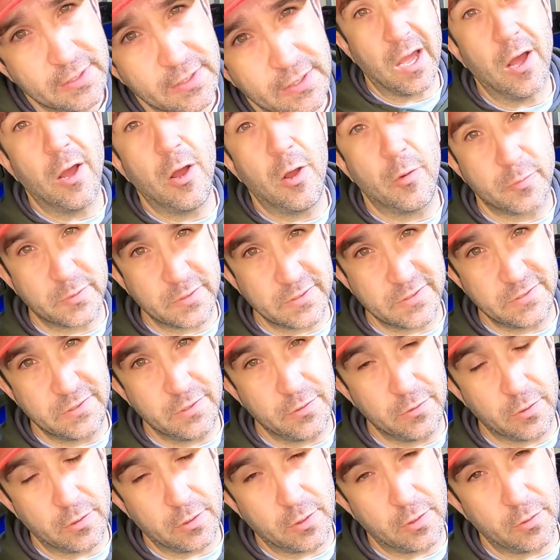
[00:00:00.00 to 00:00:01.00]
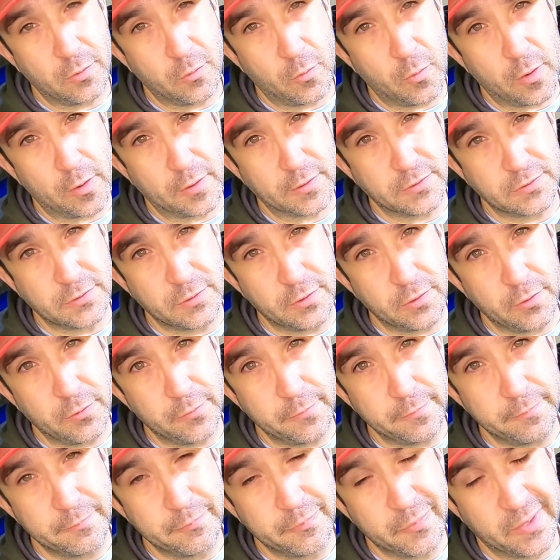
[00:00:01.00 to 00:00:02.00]
I hope to see you all on the water
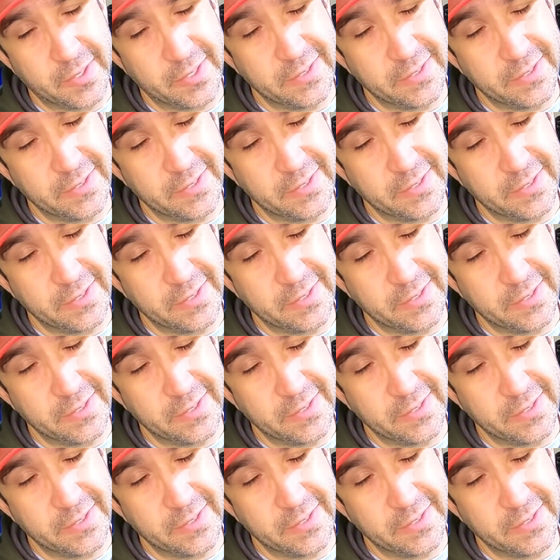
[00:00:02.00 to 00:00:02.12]
soon.